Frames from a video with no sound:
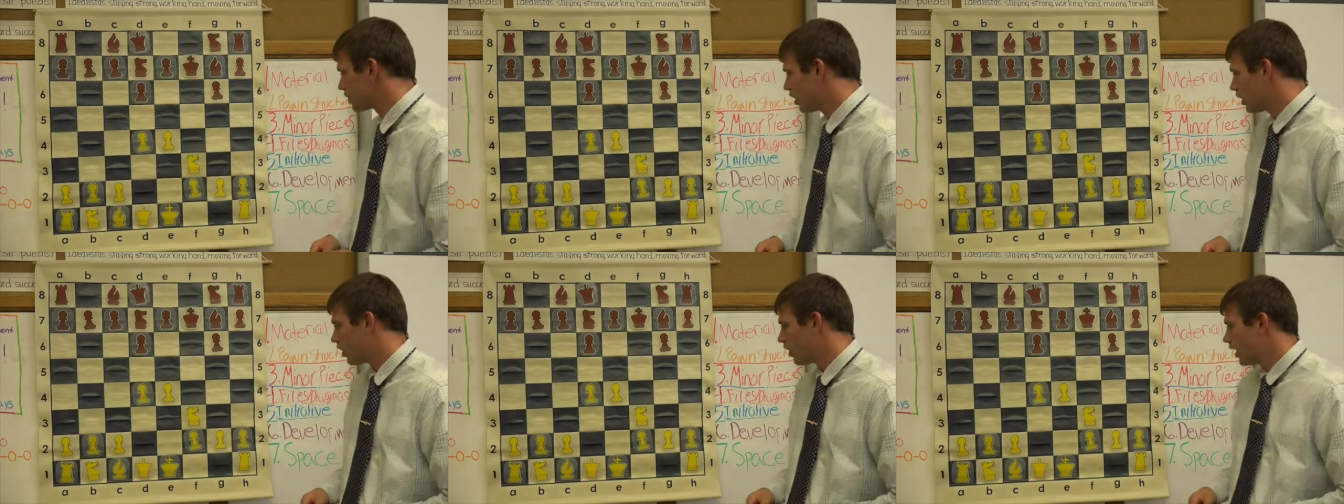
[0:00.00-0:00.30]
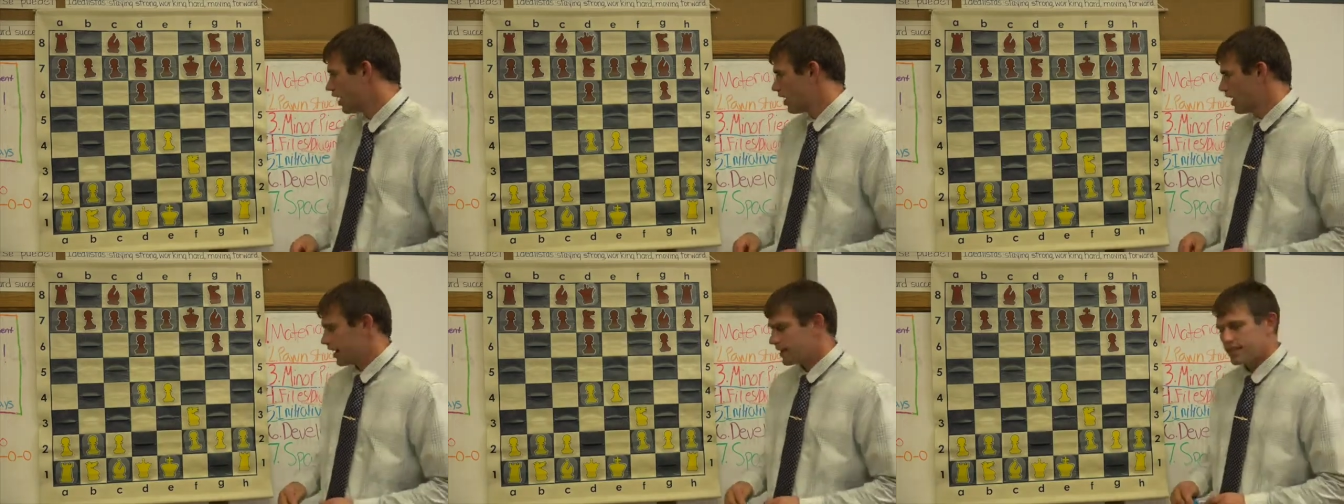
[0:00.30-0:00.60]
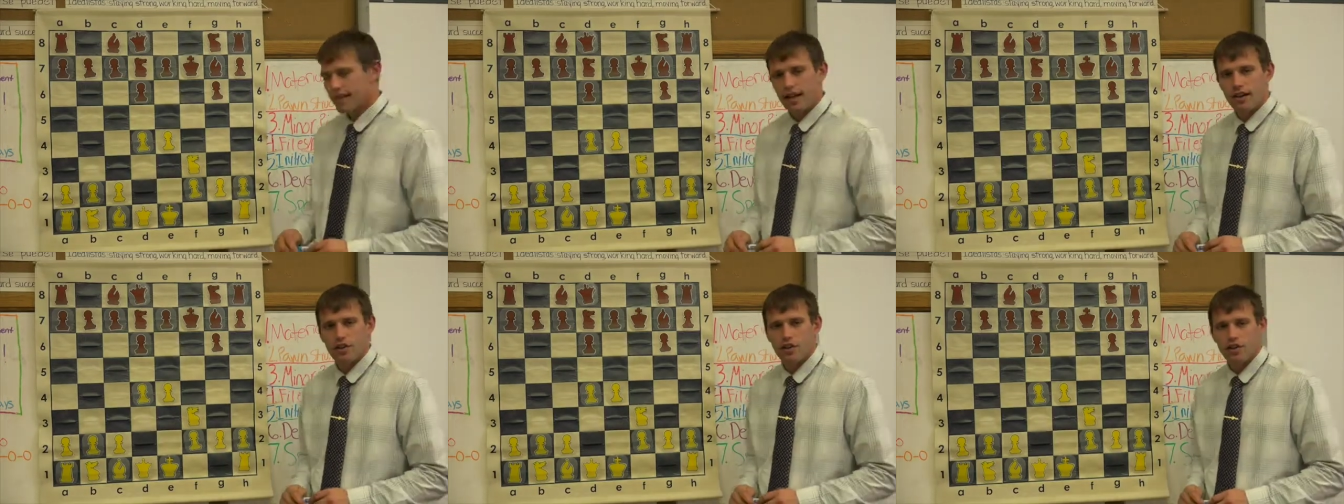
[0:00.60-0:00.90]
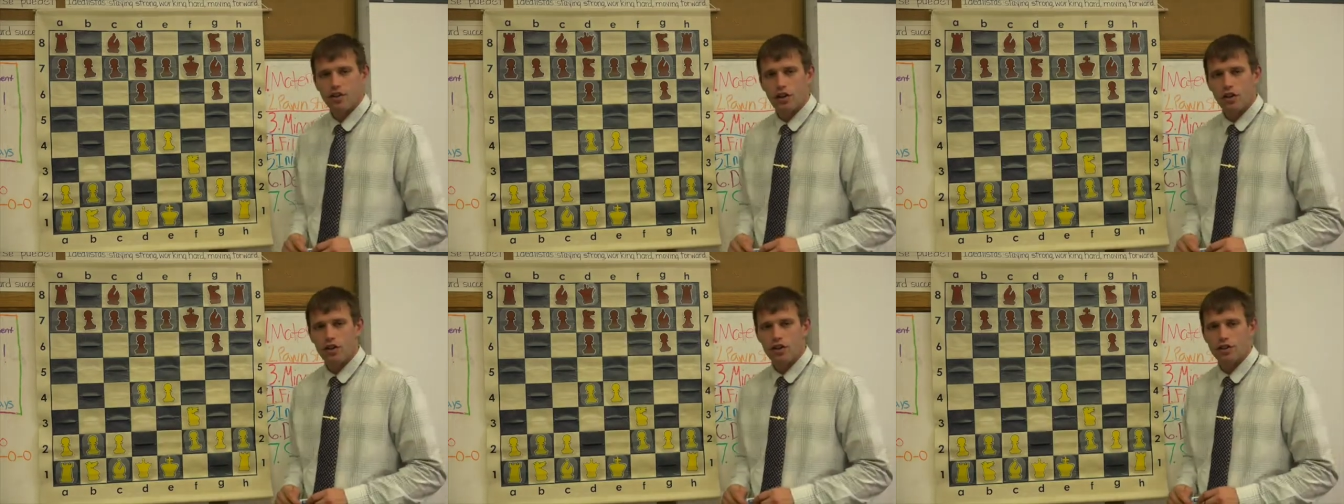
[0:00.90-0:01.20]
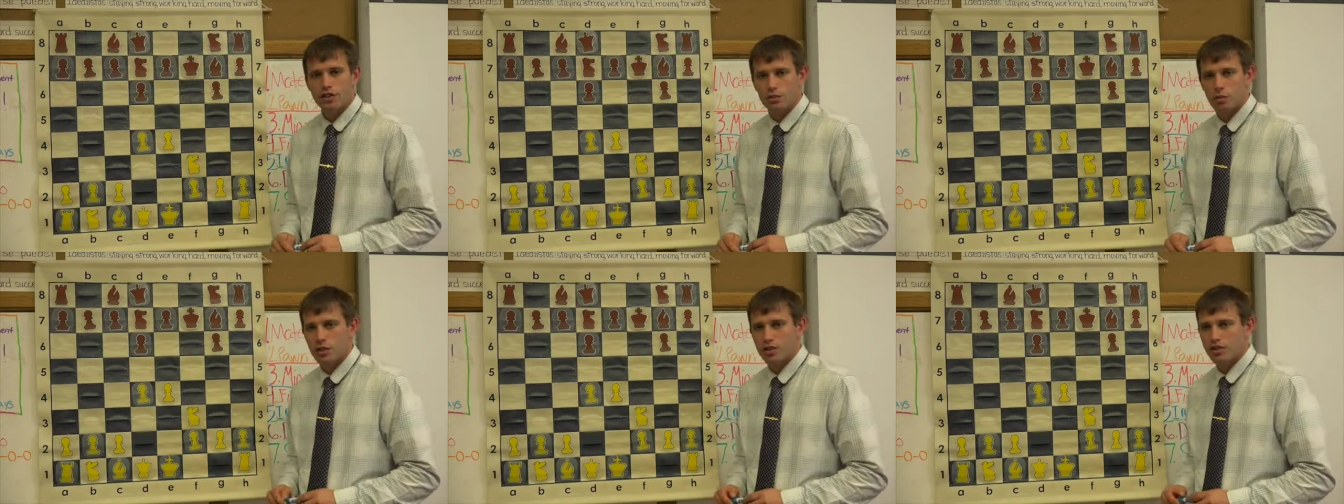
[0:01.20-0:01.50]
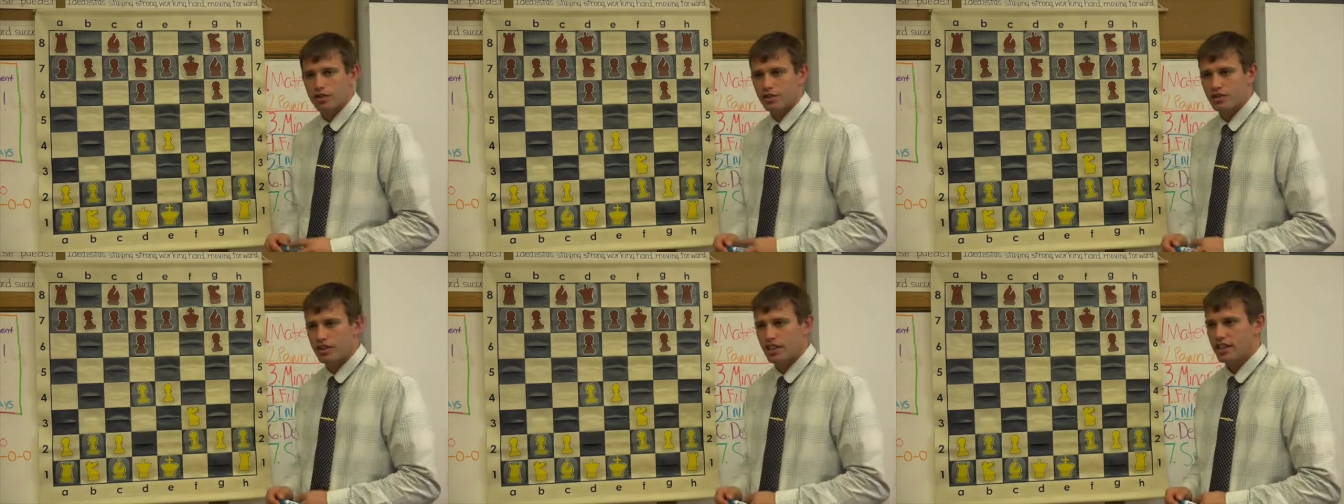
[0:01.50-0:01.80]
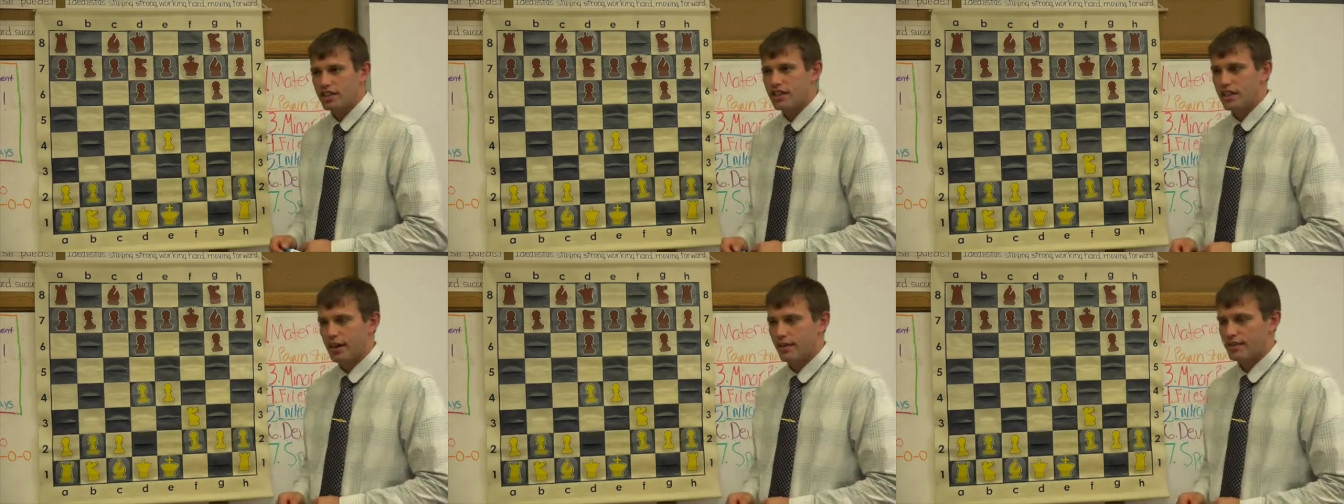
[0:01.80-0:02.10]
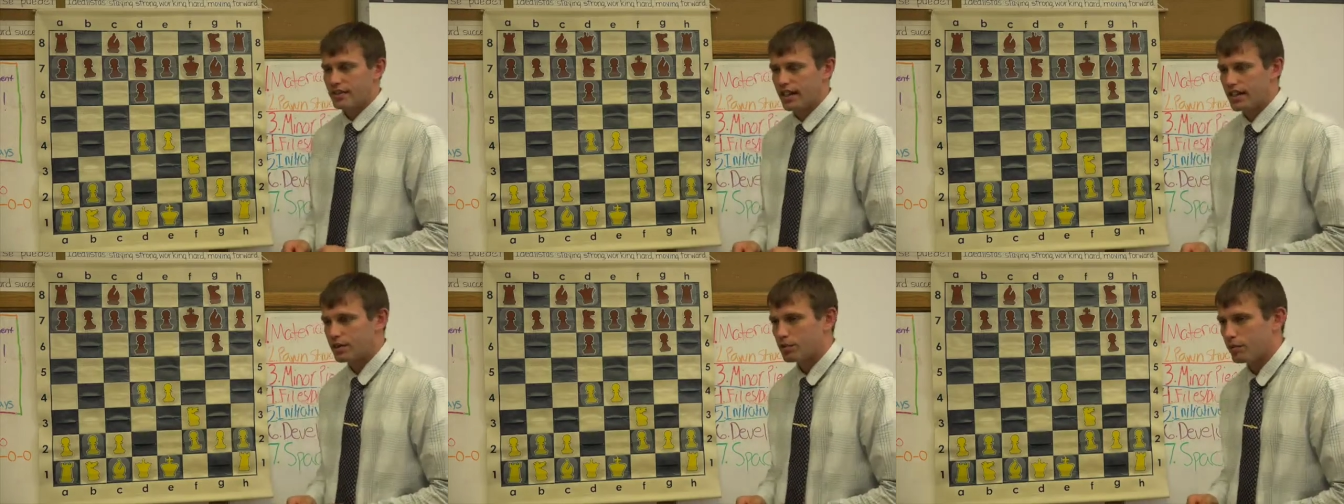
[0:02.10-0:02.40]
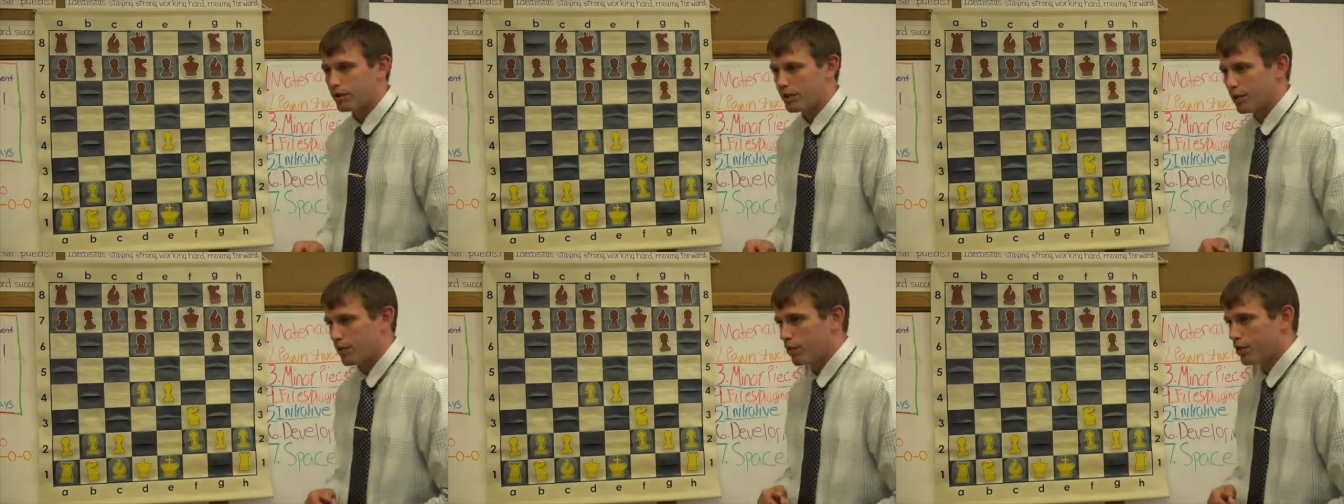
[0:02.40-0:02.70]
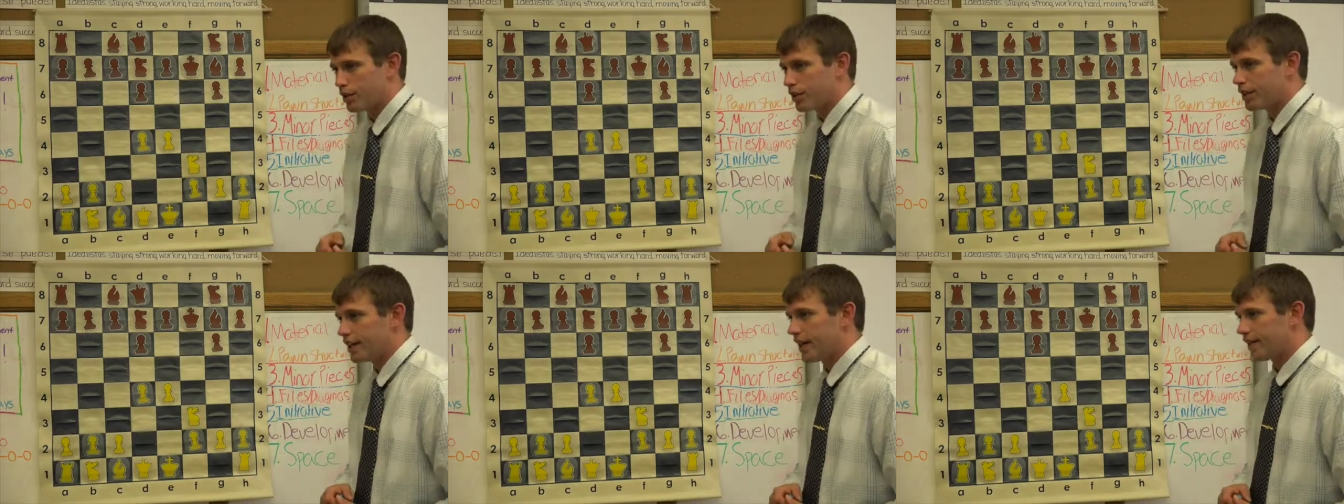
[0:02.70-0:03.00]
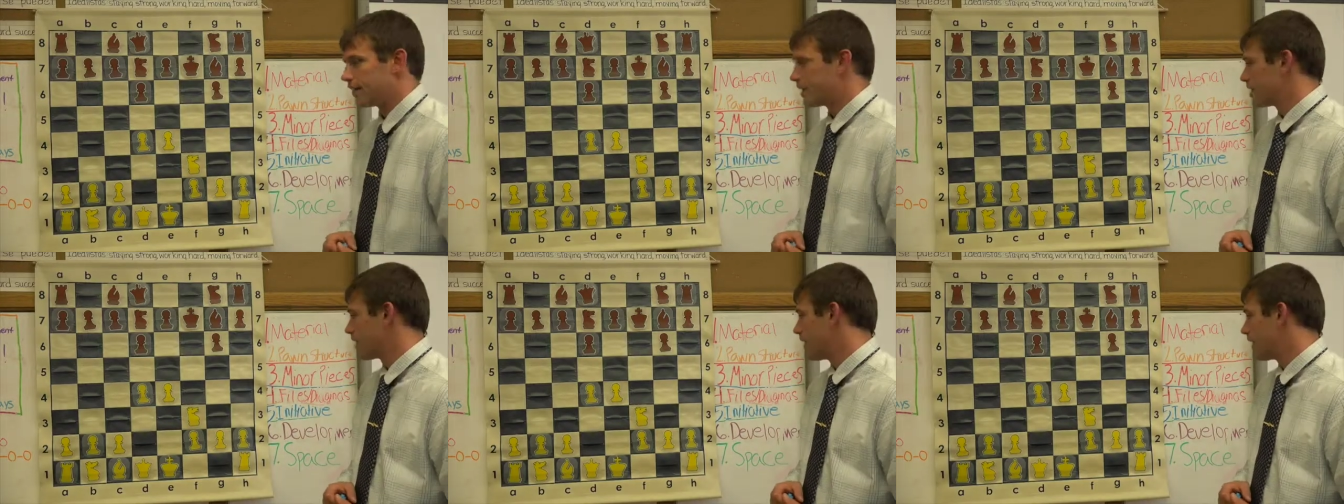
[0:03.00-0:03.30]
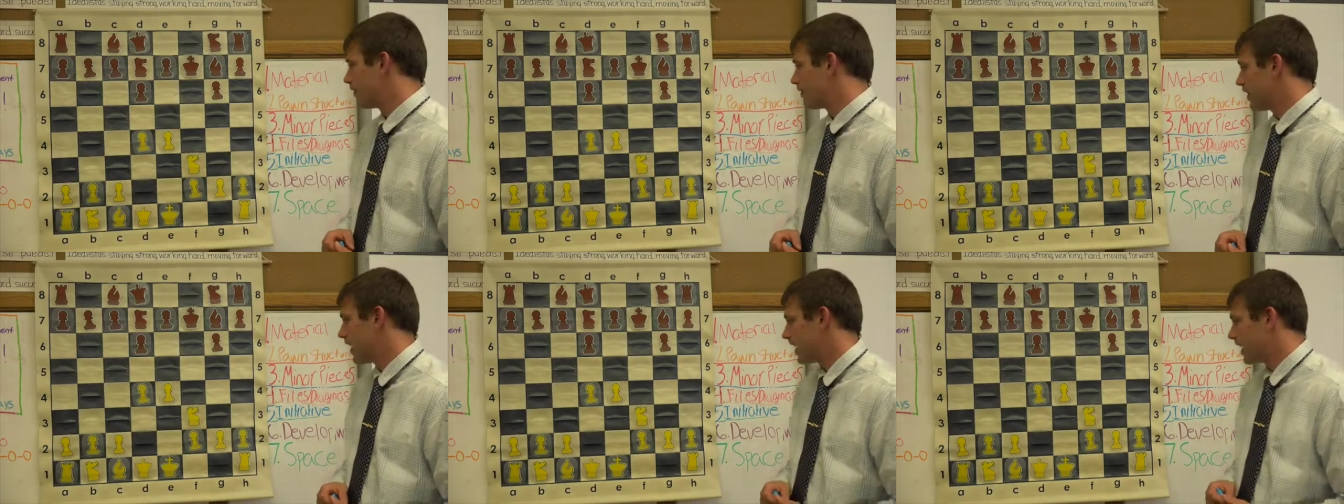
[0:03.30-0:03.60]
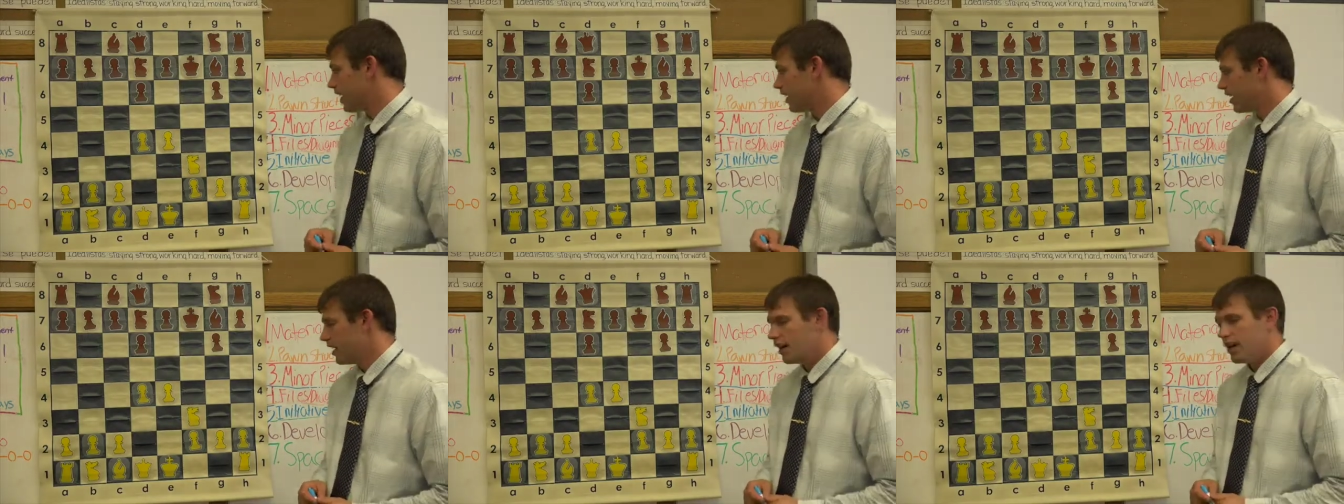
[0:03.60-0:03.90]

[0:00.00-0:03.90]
so that's kind of the longest ones are 6 hours. That's when you really have a tough fight.